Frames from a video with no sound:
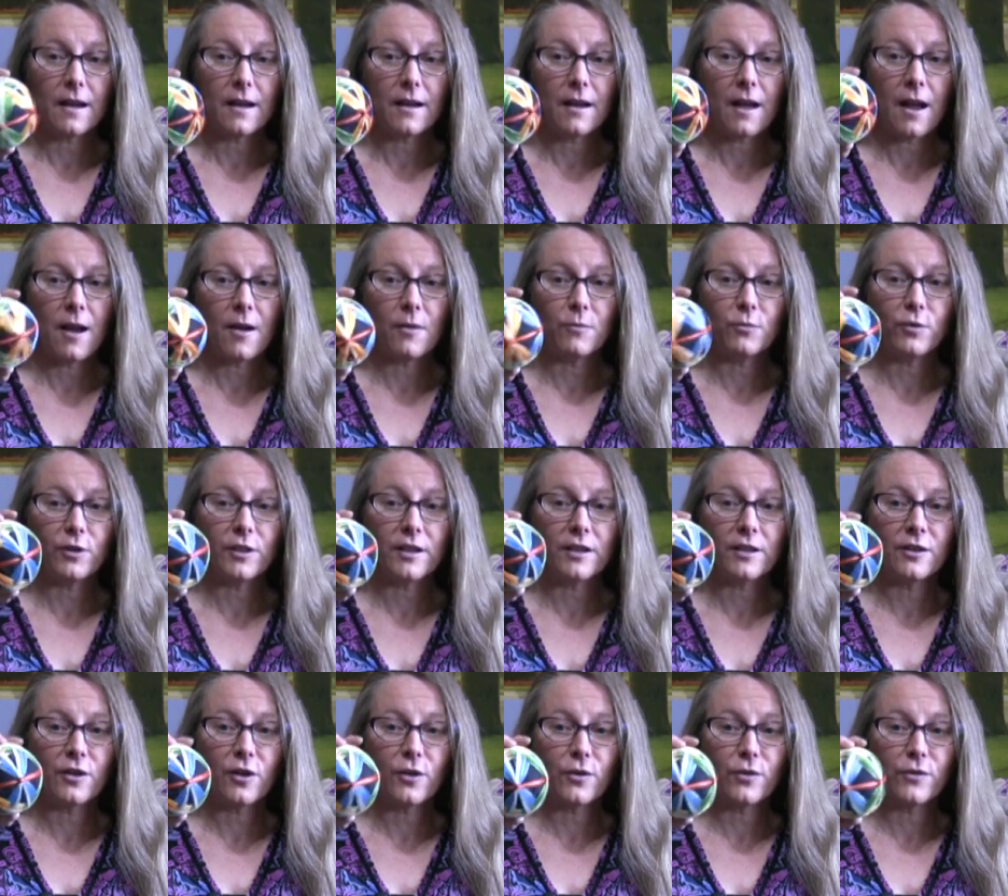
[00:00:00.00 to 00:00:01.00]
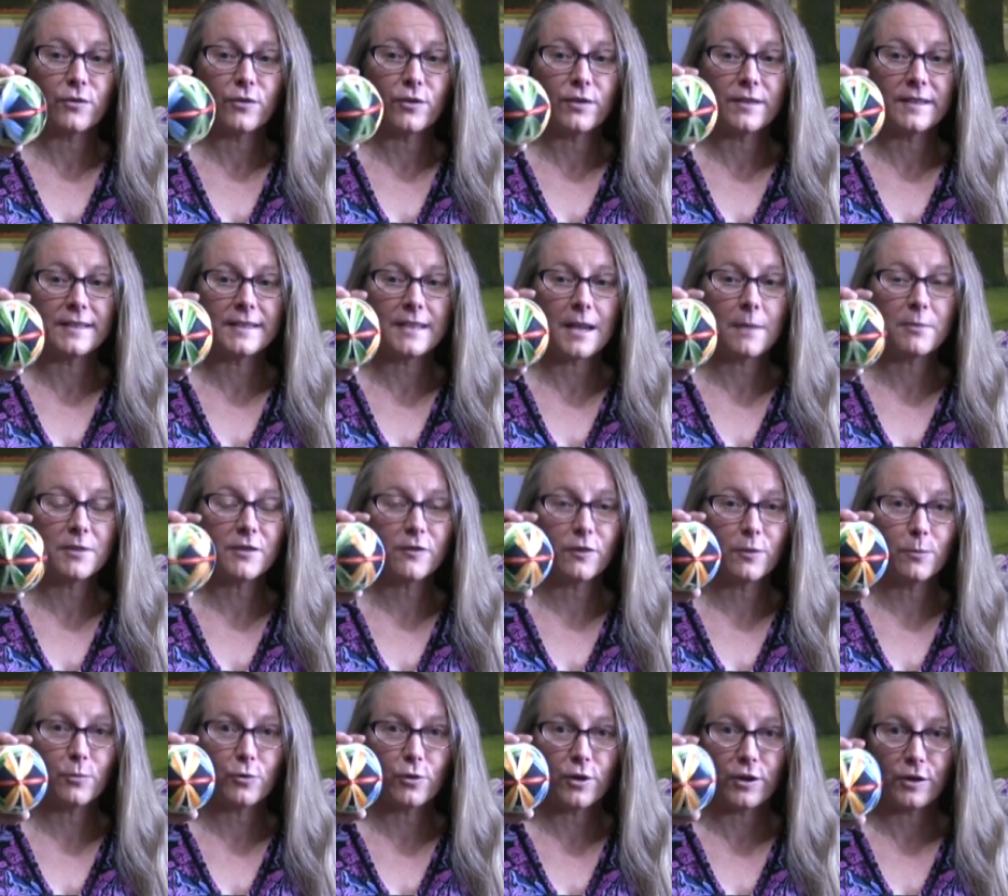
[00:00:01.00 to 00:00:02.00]
We're going to go through the steps for
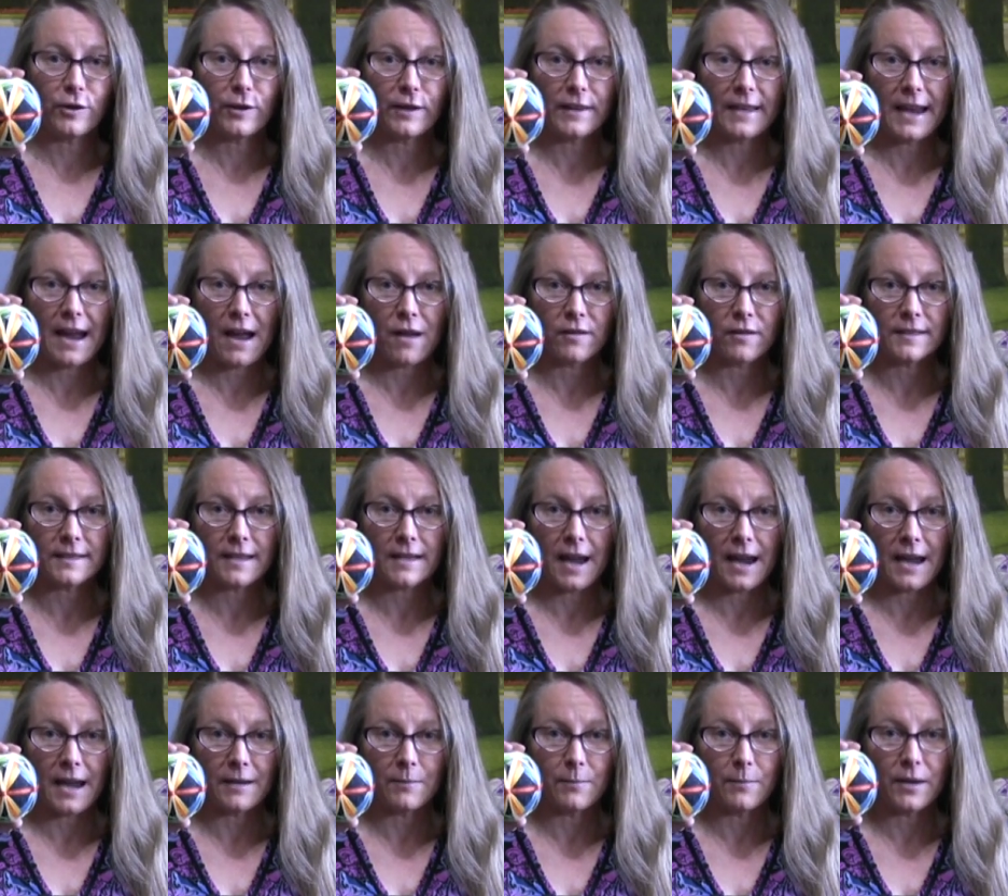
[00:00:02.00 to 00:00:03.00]
embroidering the outside,